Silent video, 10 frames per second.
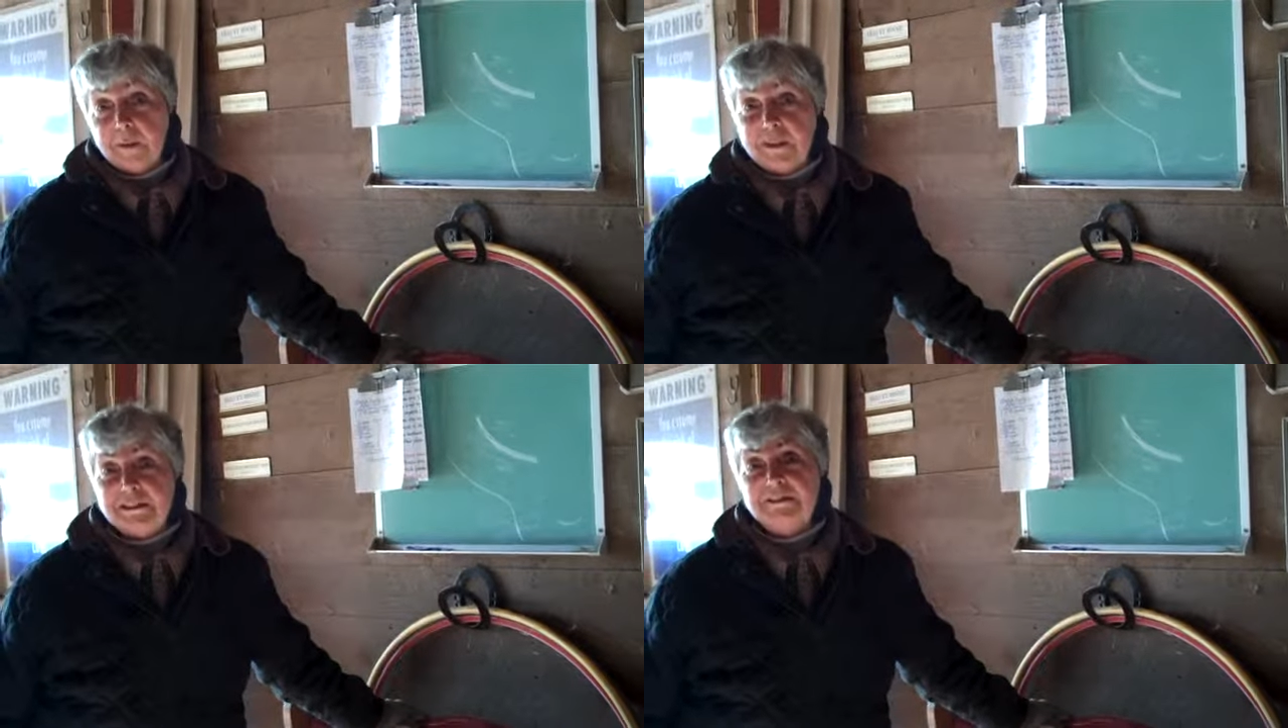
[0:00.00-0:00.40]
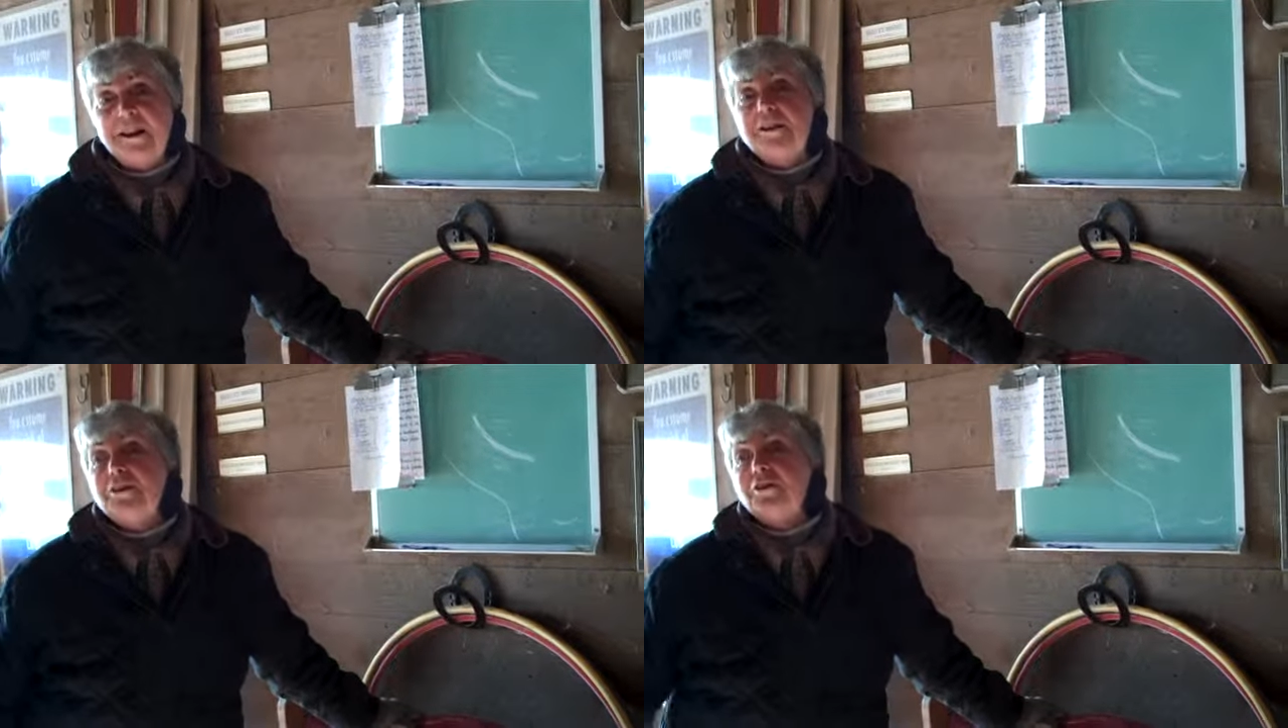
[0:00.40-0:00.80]
But he's
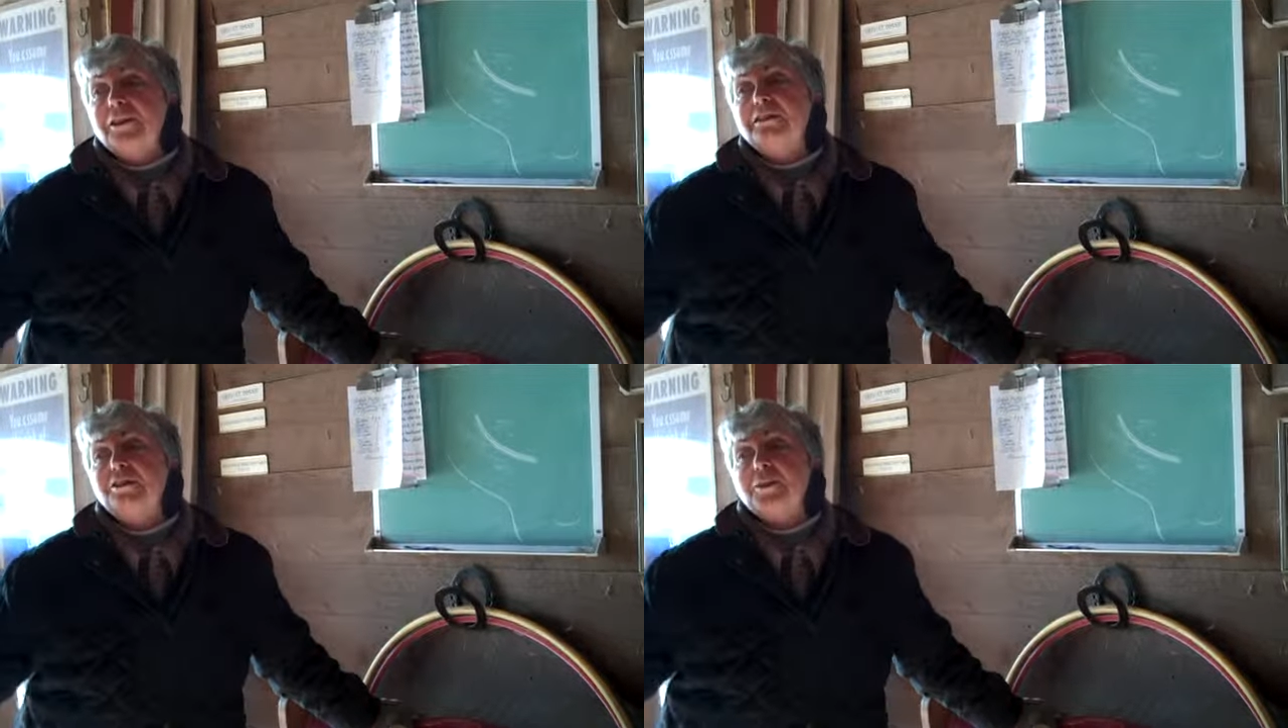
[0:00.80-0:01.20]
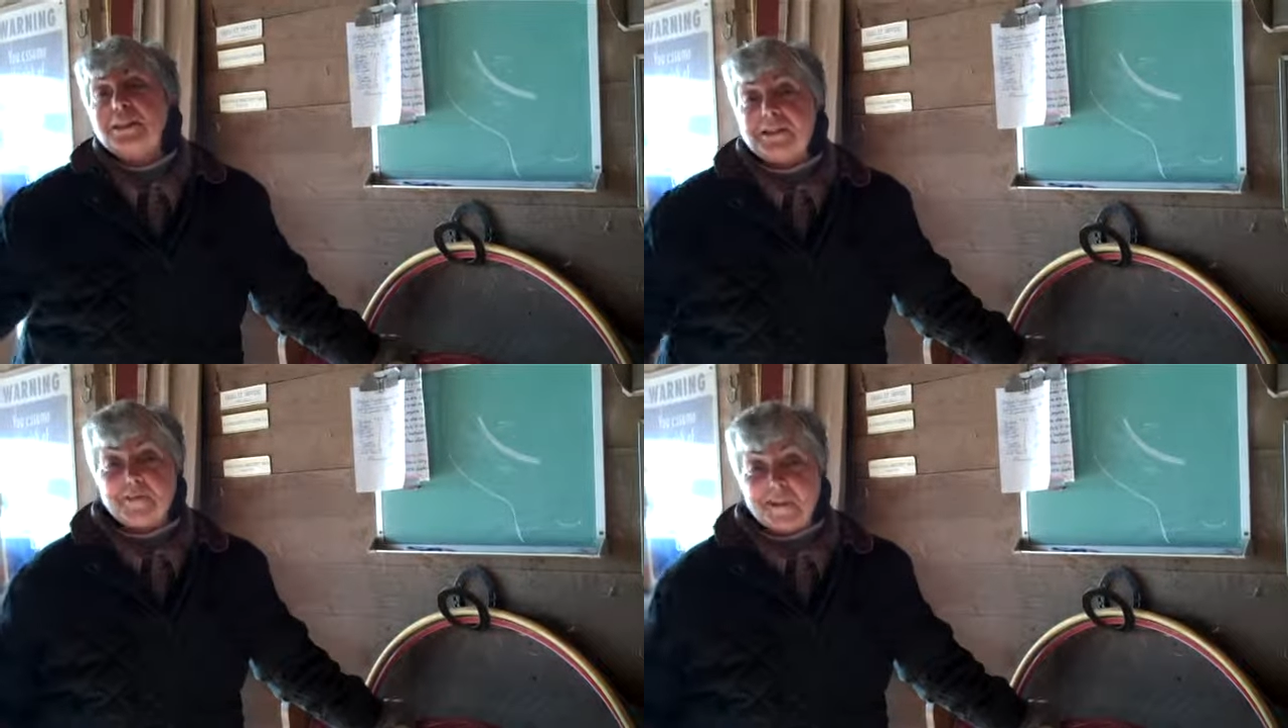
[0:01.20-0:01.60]
not nearly as
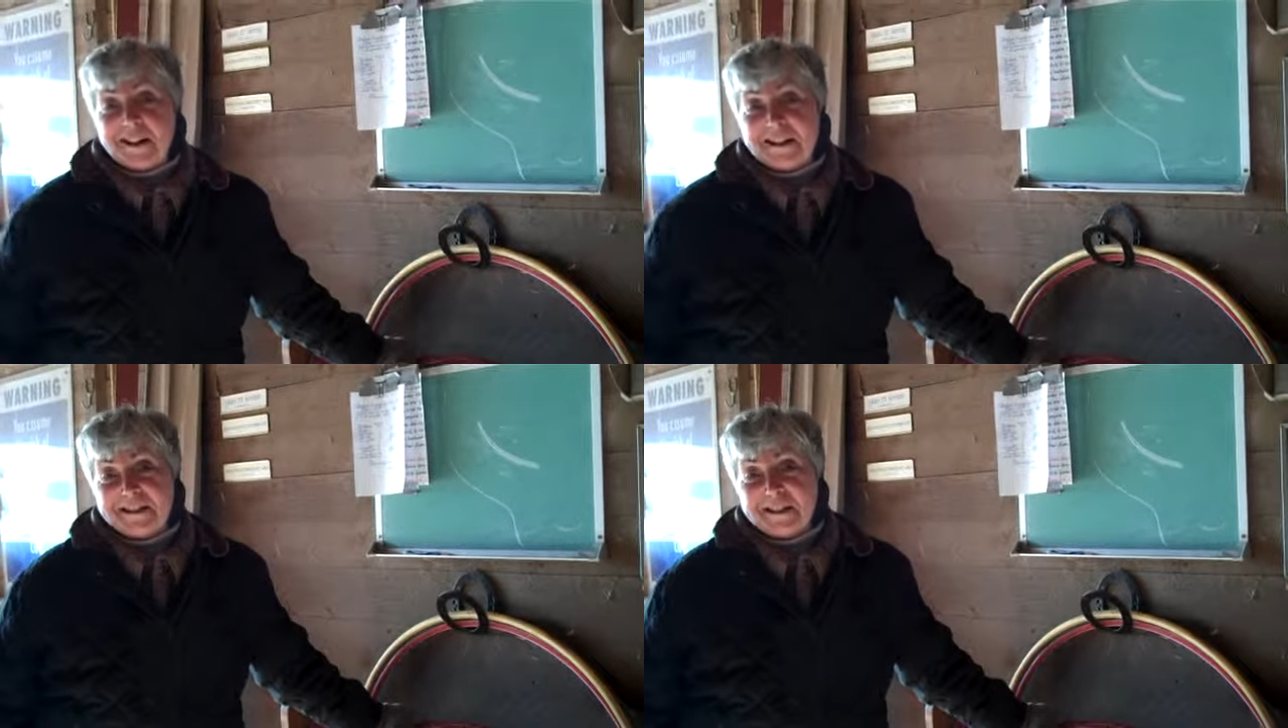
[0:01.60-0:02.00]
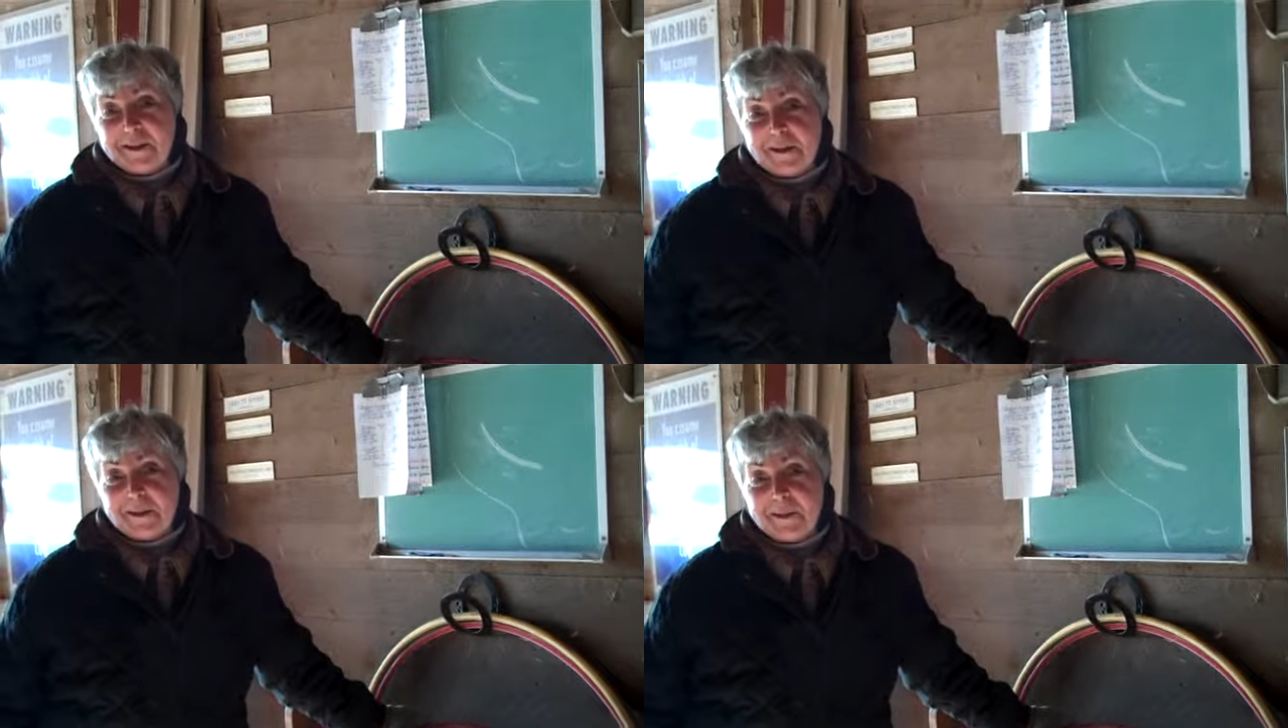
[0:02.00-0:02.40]
aggressive about it as he
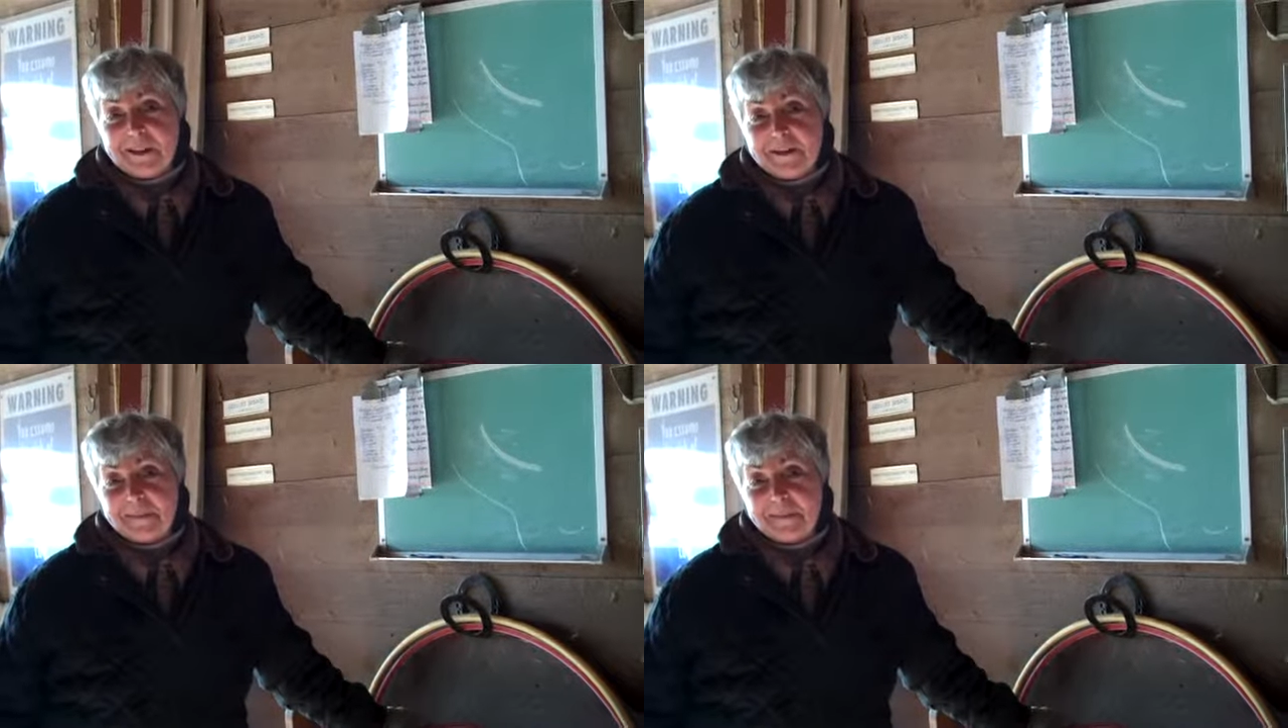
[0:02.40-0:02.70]
used to be.